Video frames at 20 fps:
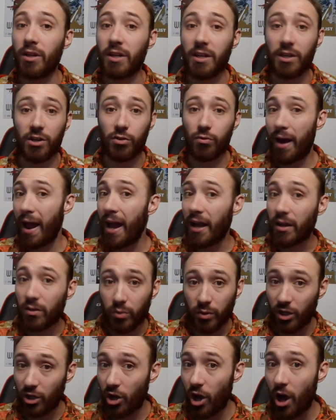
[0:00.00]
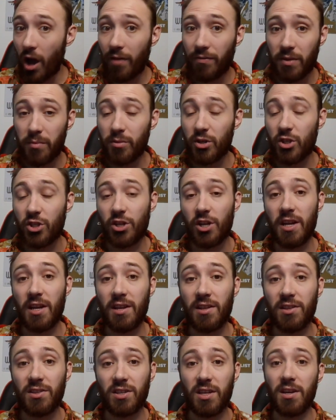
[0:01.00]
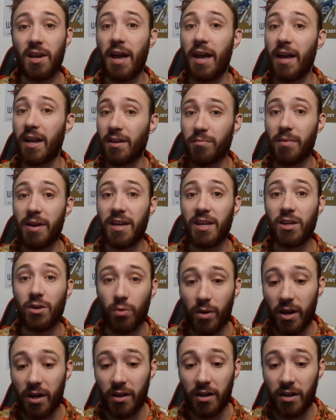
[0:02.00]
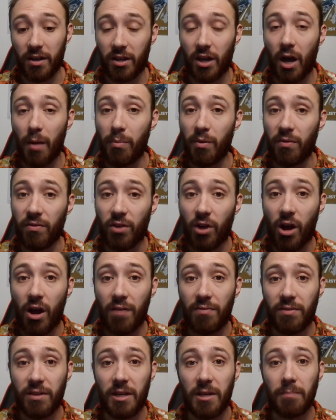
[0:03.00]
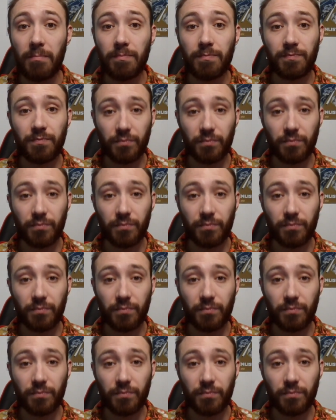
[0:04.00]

interact with the coffee machines and make you a cup of coffee.